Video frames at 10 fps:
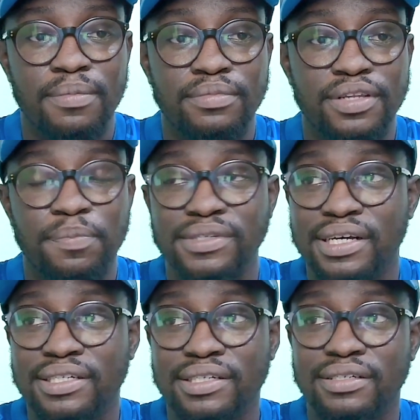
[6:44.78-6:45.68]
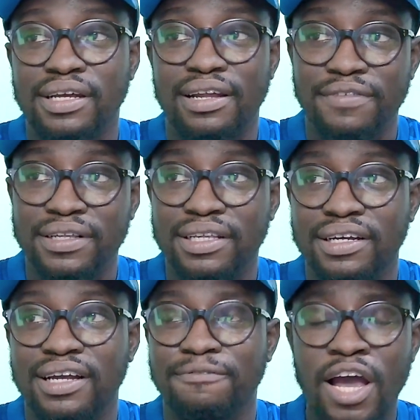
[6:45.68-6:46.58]
possession and
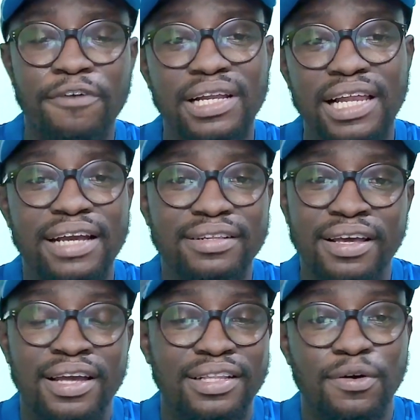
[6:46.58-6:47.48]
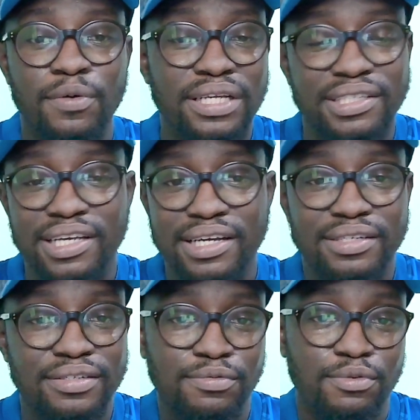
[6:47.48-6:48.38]
everything. And I really liked the way
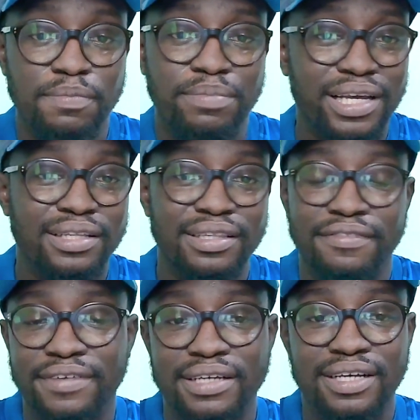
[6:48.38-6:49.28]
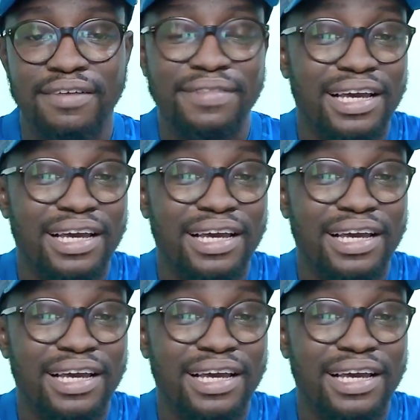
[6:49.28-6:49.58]
Ziyech was playing in the first half.